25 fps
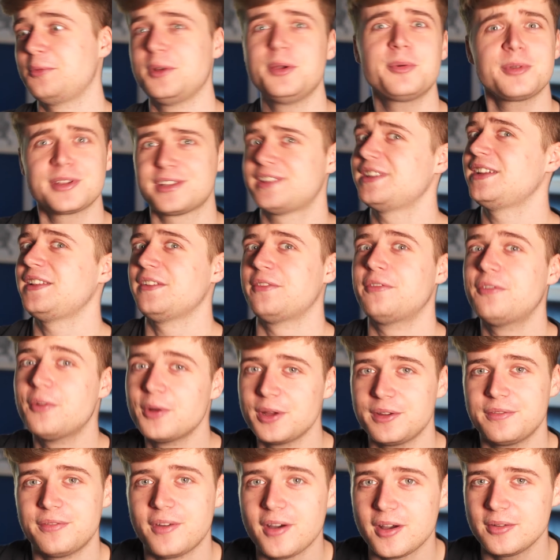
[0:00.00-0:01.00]
We want to see the
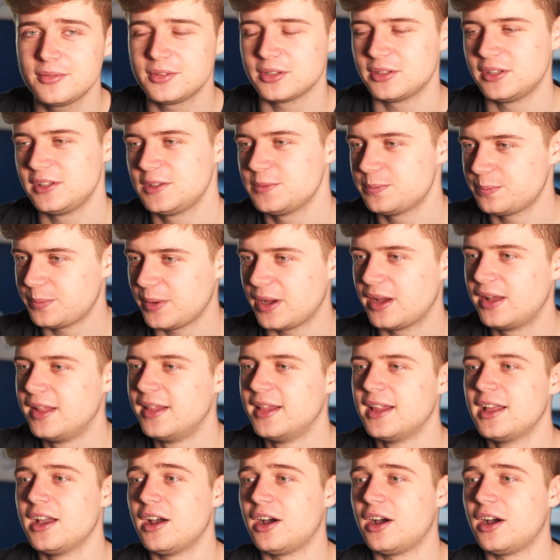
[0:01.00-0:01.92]
$45, but